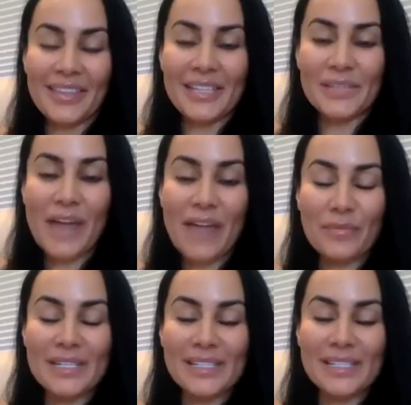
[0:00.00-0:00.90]
for having me,
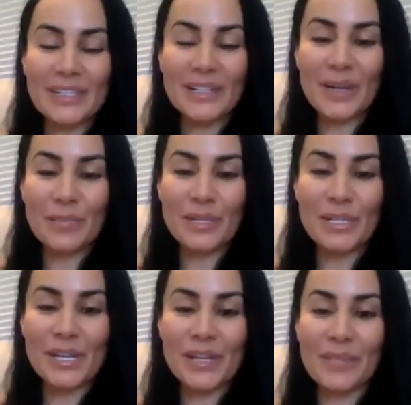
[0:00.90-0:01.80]
Stella. I appreciate
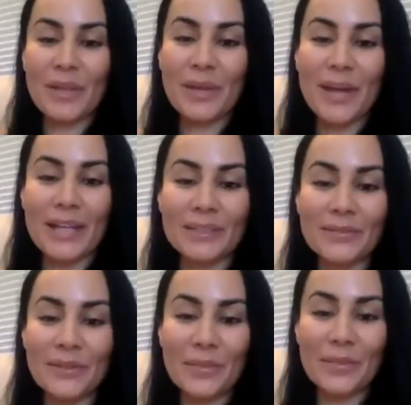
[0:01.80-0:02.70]
it. By the way, I love the
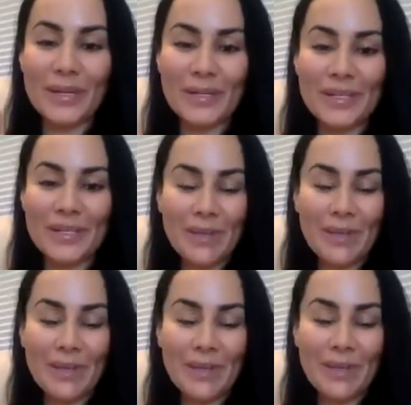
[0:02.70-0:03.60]
way you did my
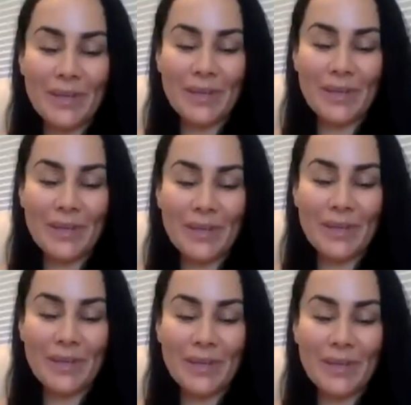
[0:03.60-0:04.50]
intro.
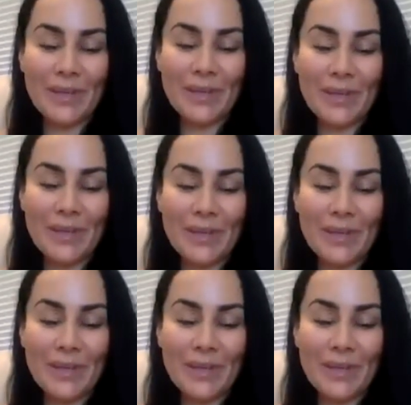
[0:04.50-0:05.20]
Beautiful, beautiful